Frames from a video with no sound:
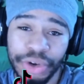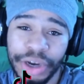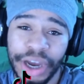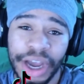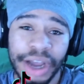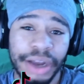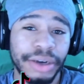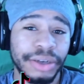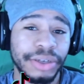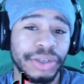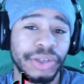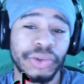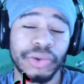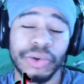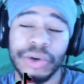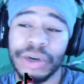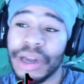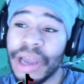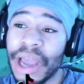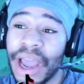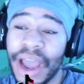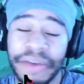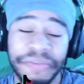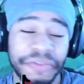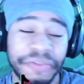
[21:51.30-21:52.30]
kind of sort
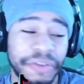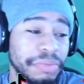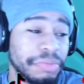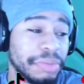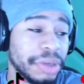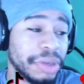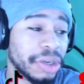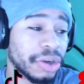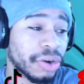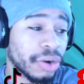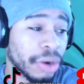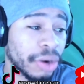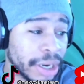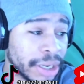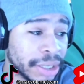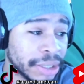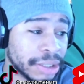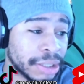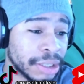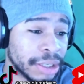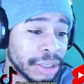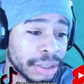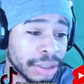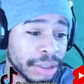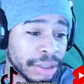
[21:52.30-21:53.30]
of have to be
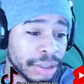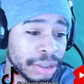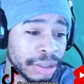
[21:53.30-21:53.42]
crazy.